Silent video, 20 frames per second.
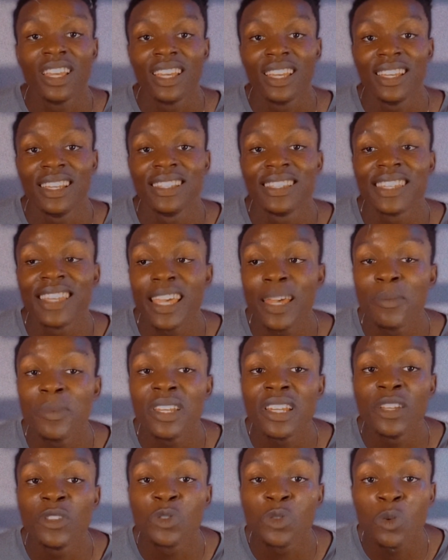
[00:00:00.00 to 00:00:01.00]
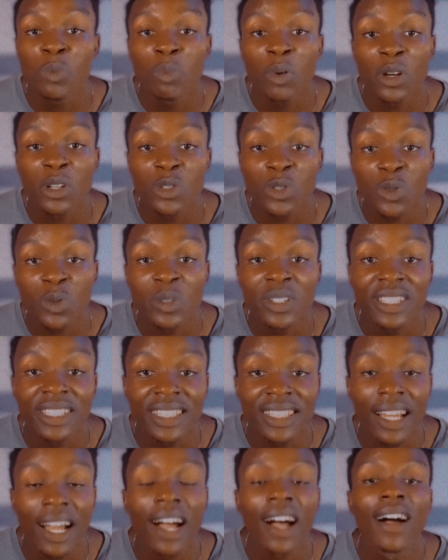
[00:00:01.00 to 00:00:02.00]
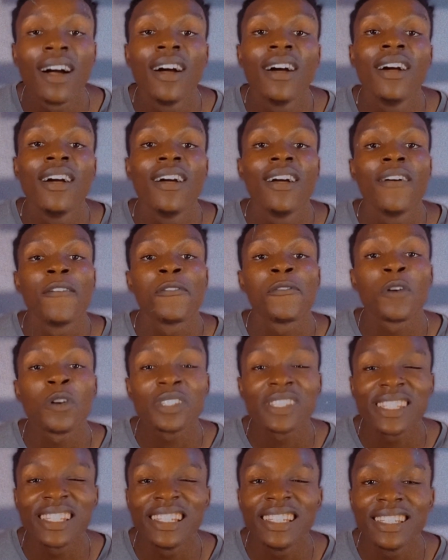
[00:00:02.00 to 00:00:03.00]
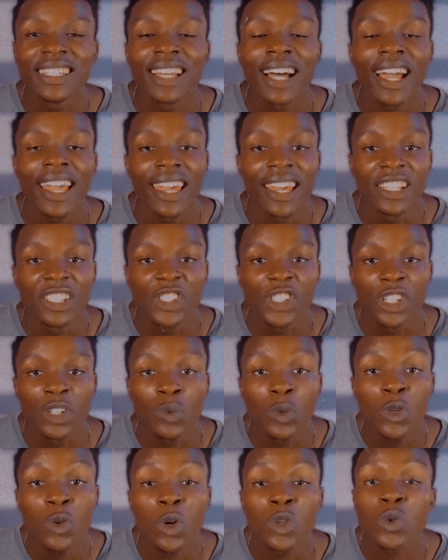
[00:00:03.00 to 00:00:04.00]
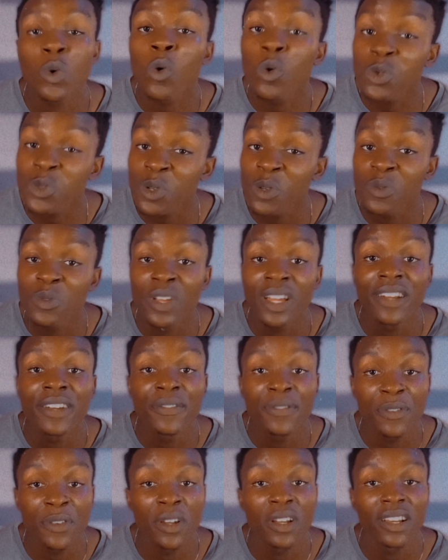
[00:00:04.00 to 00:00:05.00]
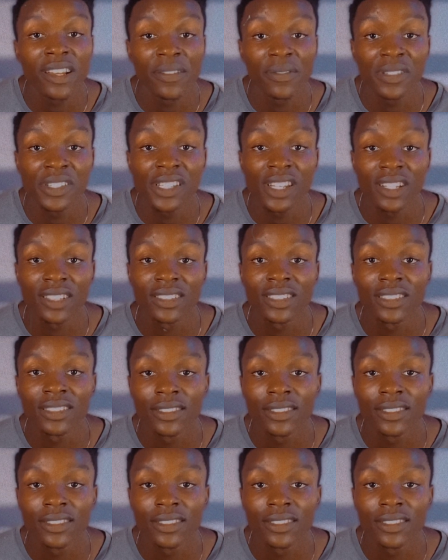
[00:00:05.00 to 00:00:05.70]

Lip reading: It came in a 2.2 liter 4-cylinder engine, which was also very fuel efficient.